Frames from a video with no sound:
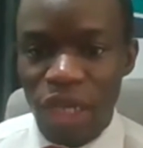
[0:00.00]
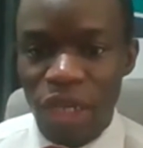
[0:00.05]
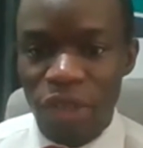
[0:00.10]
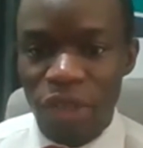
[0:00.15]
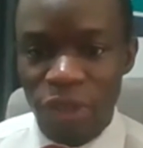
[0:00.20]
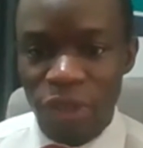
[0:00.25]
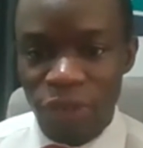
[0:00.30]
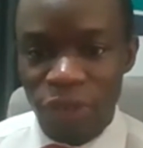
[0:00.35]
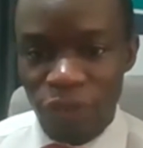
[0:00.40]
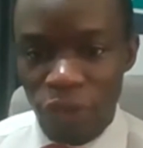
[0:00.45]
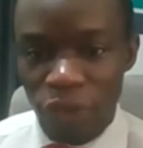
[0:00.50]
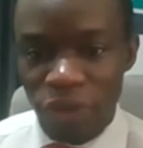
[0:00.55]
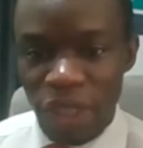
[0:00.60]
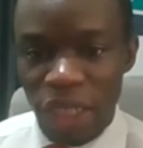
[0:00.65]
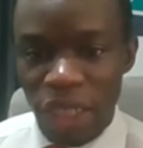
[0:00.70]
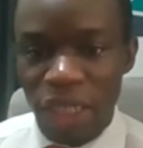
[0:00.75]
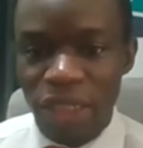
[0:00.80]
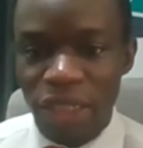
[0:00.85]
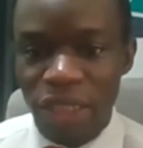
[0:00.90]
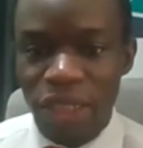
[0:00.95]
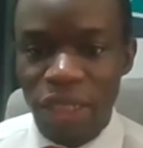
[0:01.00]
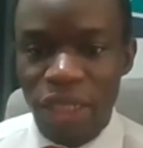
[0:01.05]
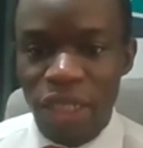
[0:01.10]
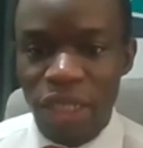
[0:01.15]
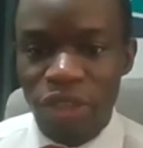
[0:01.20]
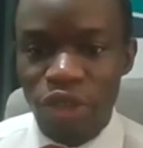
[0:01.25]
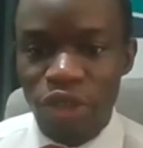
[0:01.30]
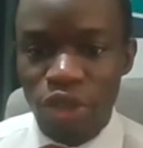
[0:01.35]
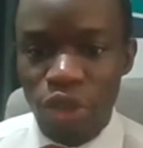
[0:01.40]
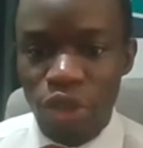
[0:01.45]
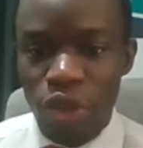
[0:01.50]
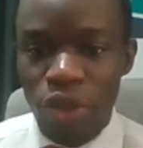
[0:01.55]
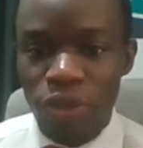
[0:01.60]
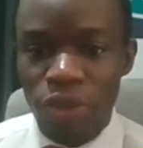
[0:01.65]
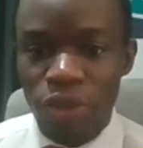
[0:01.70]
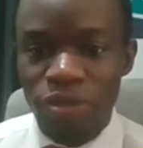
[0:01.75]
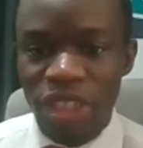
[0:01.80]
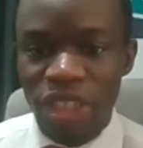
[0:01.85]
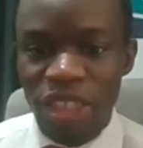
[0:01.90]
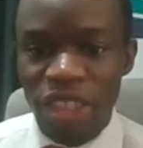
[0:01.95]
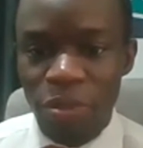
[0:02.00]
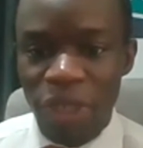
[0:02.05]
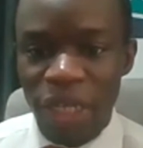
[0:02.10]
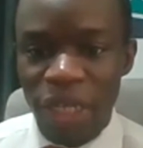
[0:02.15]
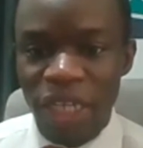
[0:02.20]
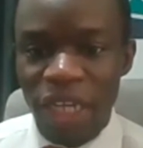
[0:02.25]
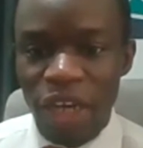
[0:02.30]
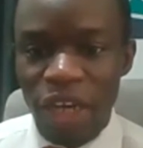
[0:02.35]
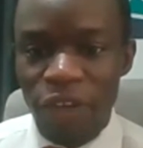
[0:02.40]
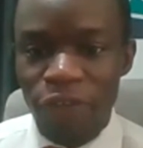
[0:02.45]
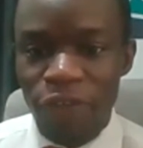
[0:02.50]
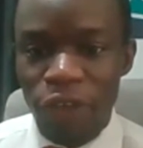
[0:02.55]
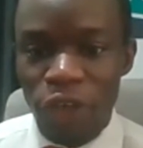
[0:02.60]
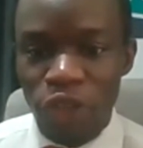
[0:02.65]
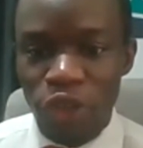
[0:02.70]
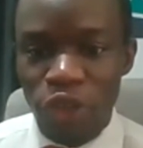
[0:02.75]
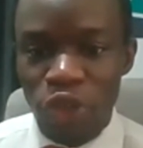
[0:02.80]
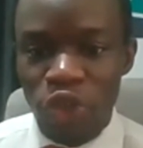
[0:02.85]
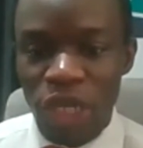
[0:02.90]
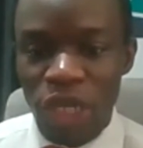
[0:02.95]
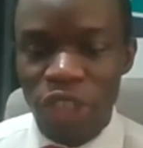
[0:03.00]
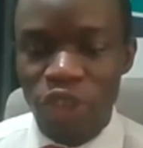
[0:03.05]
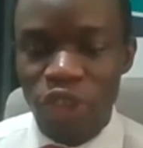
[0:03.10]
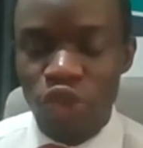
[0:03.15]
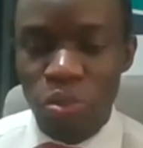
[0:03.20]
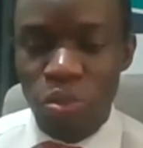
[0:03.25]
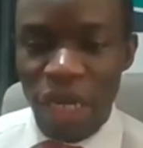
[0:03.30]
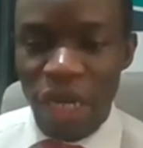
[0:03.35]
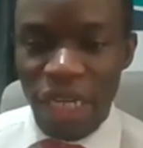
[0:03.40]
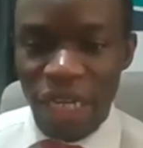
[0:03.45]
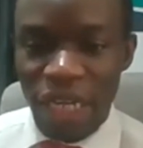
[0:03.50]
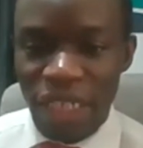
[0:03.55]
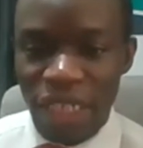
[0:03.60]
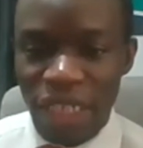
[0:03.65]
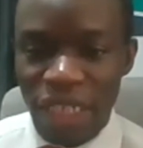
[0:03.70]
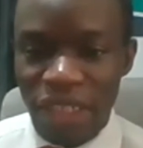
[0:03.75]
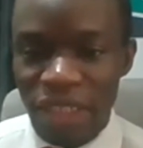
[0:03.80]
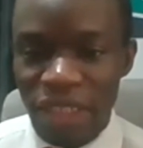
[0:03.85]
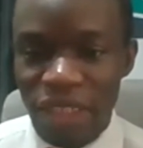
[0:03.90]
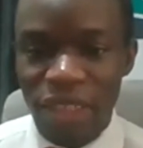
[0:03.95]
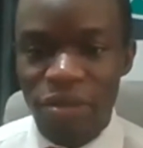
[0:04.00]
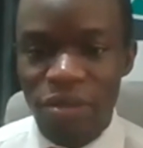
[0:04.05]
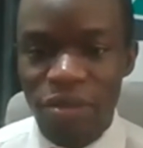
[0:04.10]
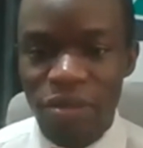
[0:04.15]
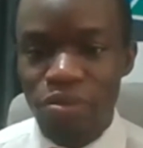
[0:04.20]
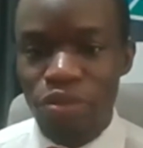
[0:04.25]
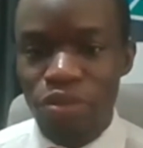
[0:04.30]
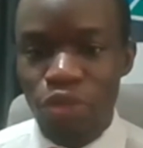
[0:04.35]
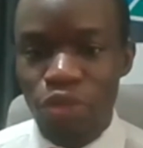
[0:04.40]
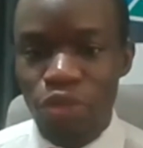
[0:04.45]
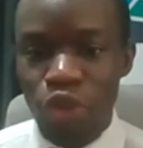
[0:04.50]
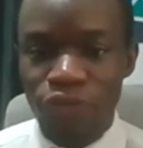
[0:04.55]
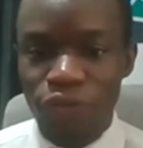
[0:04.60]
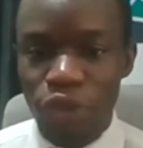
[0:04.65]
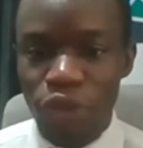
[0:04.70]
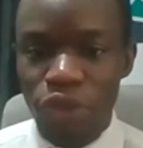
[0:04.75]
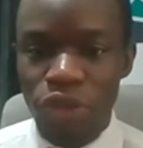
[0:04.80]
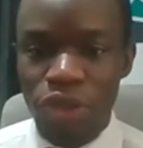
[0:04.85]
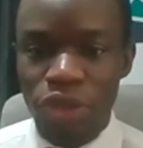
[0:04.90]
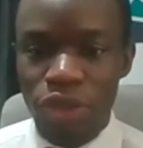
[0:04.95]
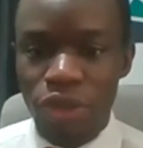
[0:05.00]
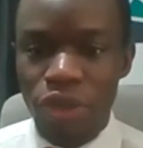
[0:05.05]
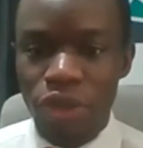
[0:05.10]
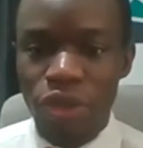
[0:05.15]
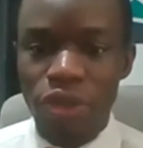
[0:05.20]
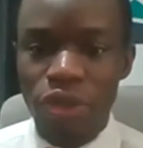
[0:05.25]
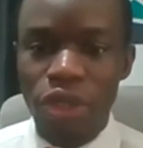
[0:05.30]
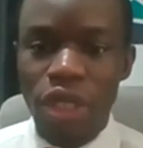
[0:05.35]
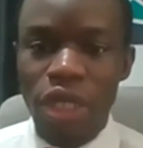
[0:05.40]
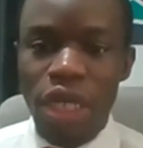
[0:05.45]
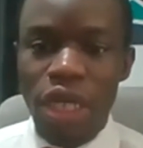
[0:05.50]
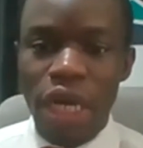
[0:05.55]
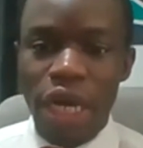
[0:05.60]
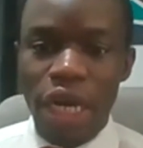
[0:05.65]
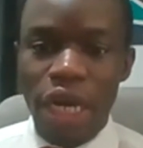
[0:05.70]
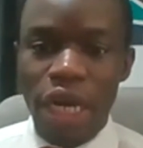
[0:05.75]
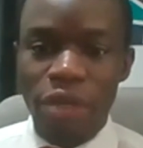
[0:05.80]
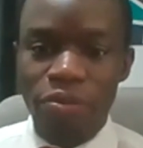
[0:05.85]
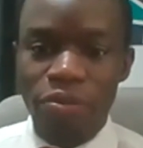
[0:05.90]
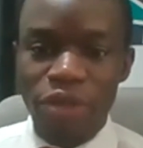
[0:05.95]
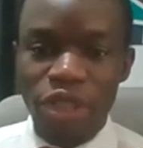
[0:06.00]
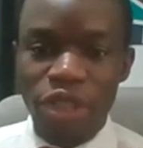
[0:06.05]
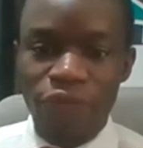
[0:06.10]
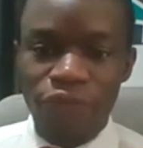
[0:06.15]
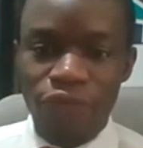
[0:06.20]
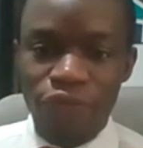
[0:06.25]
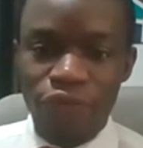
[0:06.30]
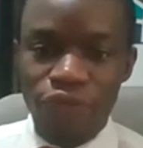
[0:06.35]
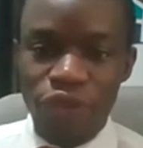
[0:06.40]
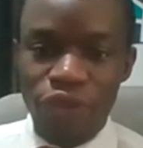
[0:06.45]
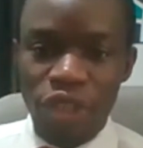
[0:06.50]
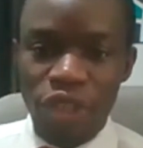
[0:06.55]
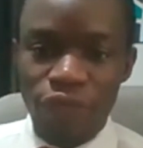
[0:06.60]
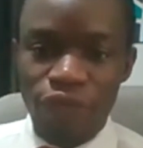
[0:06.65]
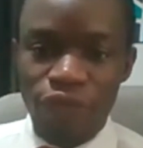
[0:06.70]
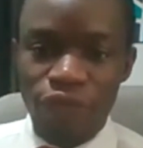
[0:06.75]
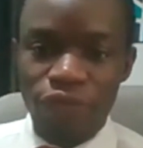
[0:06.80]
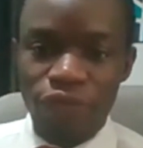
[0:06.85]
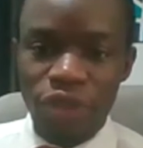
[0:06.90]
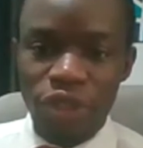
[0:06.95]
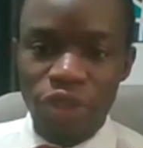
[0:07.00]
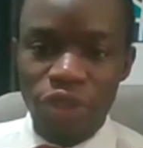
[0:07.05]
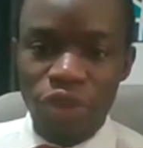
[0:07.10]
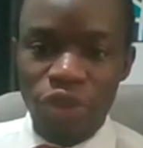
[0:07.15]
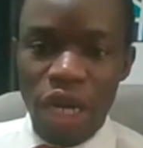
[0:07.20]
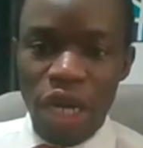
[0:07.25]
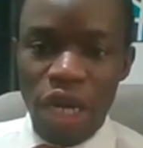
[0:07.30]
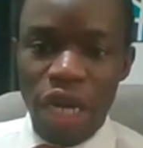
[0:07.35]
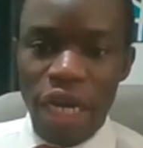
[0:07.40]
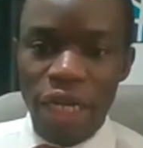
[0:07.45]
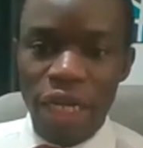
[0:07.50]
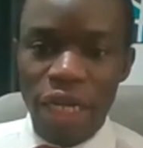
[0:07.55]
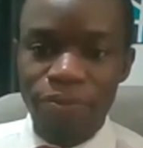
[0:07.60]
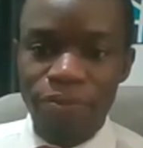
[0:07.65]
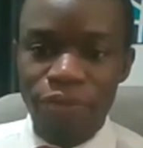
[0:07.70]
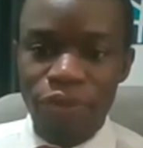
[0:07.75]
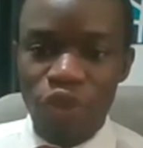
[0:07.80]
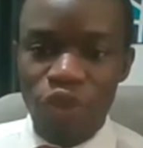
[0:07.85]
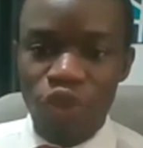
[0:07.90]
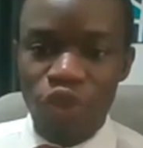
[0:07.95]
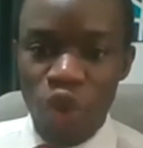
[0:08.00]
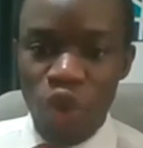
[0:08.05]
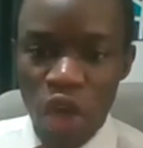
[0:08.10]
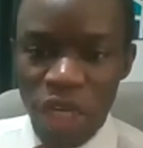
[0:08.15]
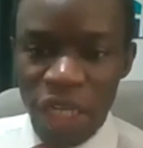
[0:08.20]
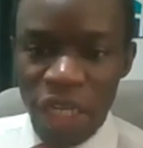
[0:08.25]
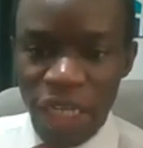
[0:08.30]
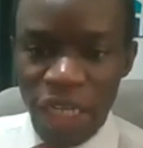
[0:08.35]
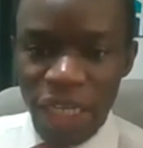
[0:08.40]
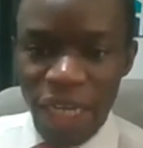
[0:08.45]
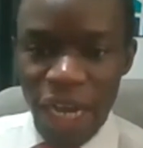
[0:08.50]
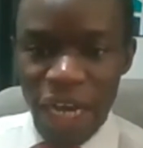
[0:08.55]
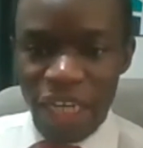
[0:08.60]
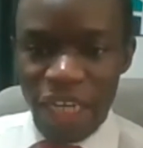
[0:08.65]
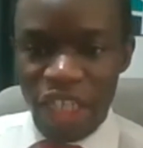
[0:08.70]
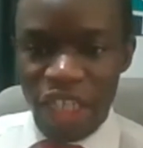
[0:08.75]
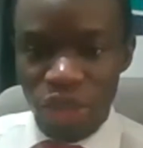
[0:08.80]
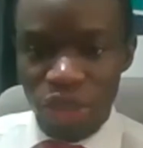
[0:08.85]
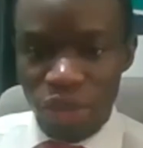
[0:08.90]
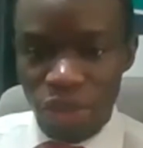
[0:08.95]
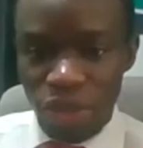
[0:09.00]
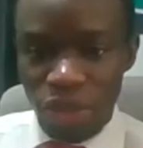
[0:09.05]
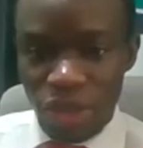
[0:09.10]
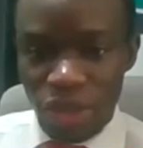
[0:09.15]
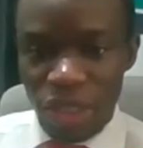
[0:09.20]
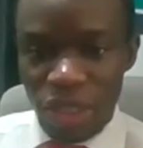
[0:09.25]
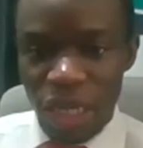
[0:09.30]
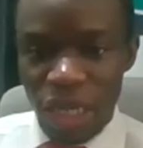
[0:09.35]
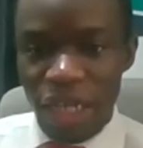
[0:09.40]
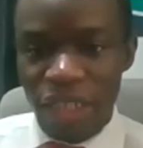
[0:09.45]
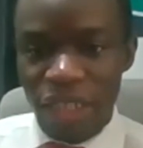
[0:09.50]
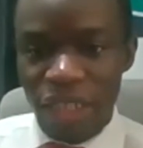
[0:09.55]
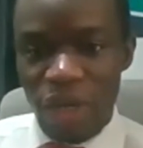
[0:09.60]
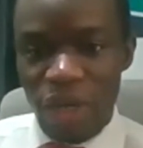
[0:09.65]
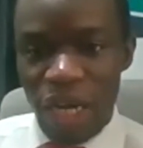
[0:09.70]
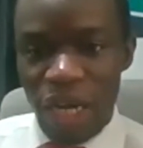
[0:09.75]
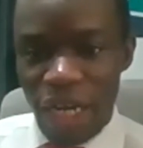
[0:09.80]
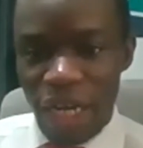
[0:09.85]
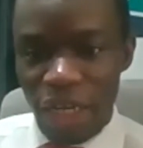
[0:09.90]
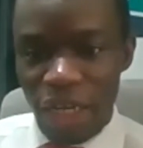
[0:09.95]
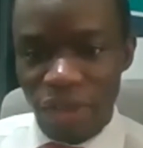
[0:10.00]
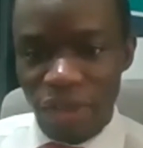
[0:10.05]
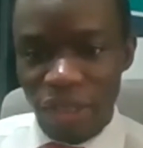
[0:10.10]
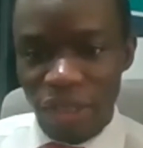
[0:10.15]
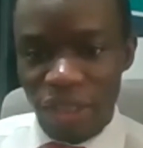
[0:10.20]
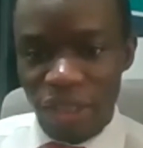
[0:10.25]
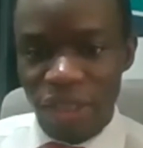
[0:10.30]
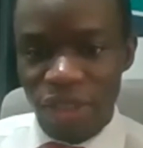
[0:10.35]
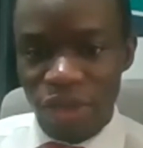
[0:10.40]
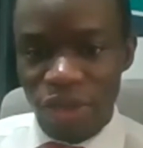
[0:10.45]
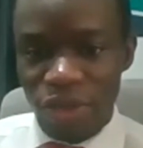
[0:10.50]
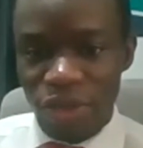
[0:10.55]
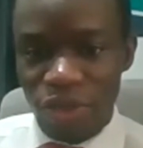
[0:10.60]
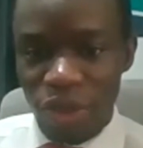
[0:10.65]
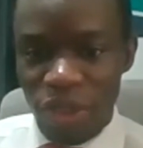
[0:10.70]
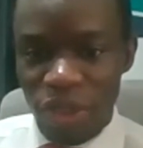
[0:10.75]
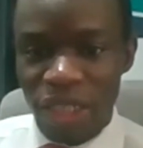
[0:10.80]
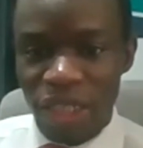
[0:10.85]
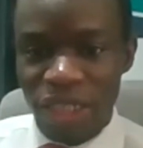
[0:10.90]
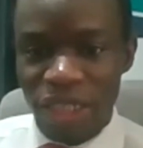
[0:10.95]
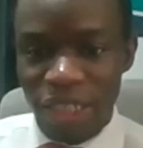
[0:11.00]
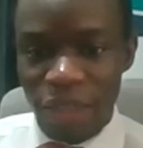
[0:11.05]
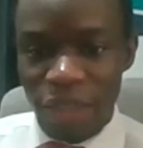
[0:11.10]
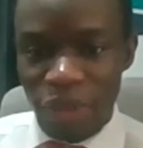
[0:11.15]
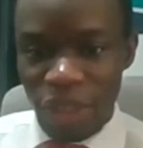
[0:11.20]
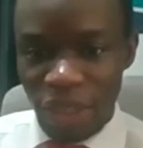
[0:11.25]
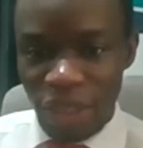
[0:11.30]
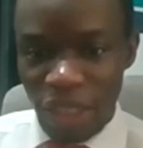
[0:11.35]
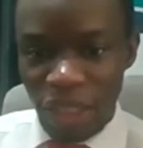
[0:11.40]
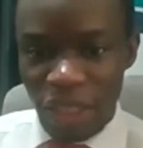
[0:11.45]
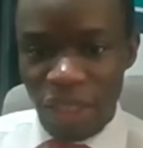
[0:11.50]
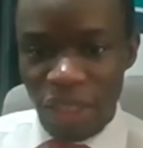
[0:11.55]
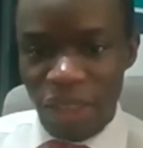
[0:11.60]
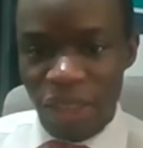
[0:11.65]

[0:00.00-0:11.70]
defaulters. So CBN have also tried to balance both views. So if you are wrongly accused and your account is wrongly debited,